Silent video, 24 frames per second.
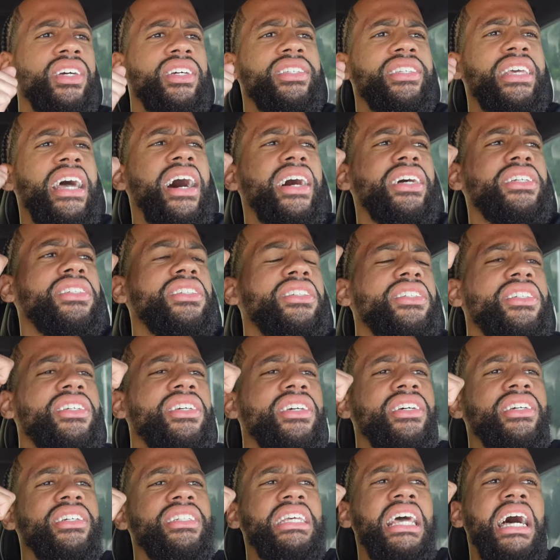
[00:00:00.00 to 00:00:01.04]
Yes,
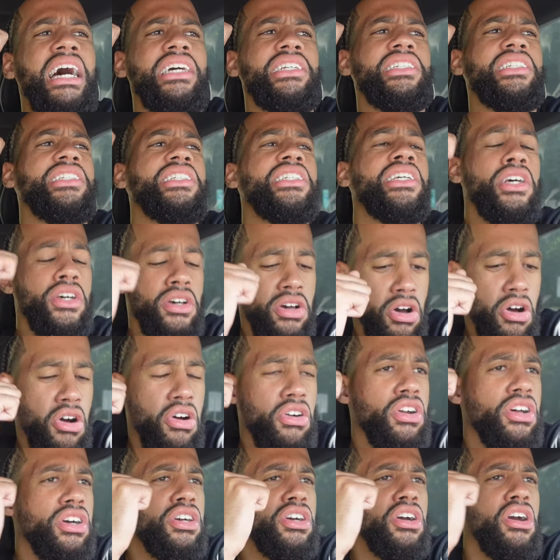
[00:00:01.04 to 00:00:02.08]
yes.
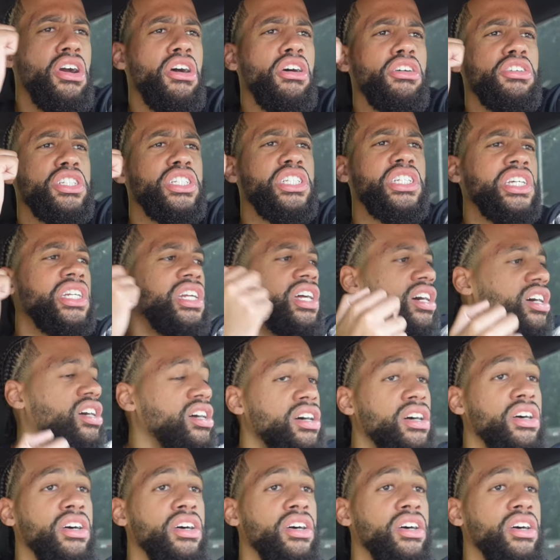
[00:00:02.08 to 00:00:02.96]
All the girls see him.